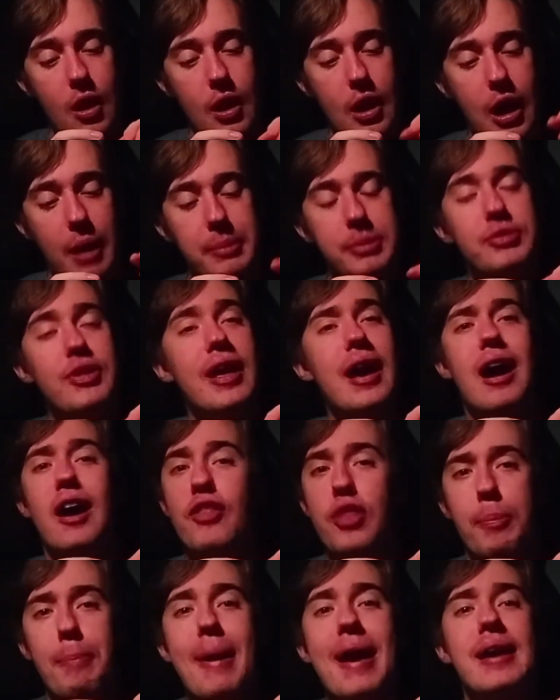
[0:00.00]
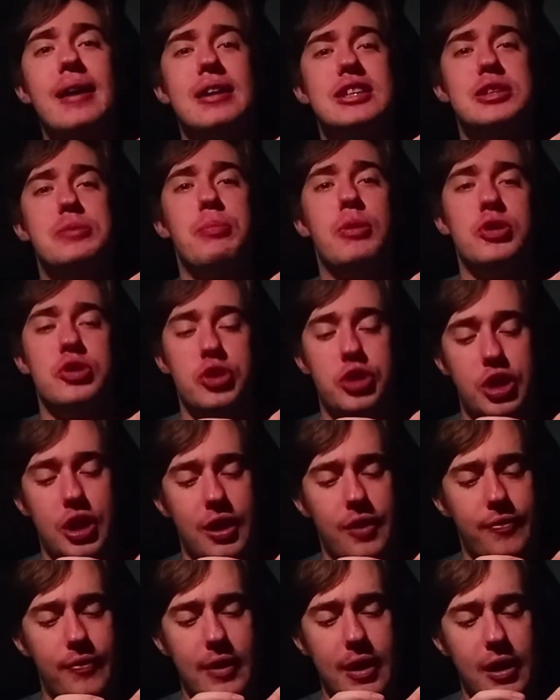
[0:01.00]
I mean, they are the penniest munch,
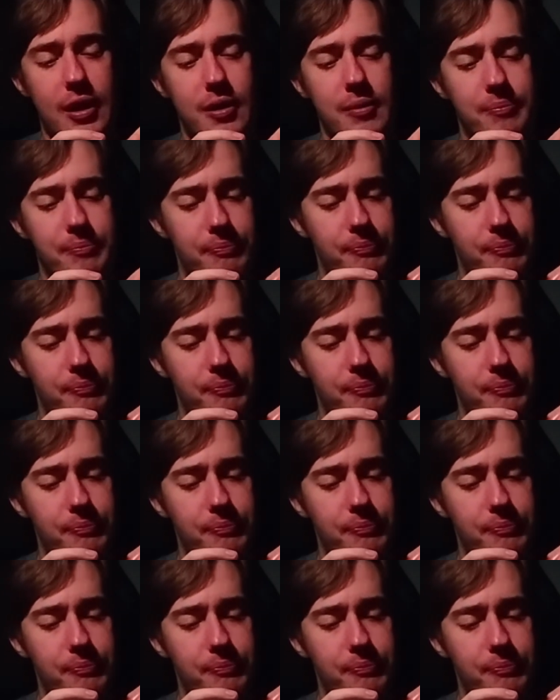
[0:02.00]
aren't they?